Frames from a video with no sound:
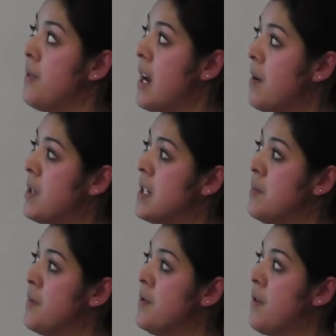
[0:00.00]
then I wanted
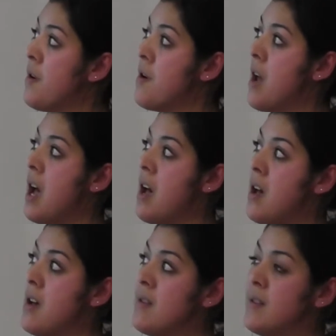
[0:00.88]
to move on,
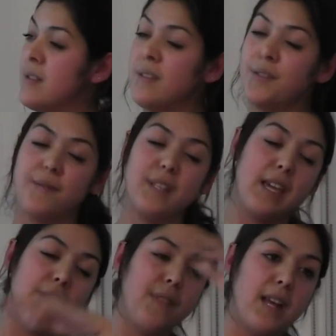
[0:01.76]
sort of
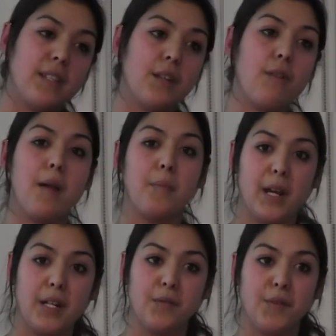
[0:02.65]
saying if that's the grand picture,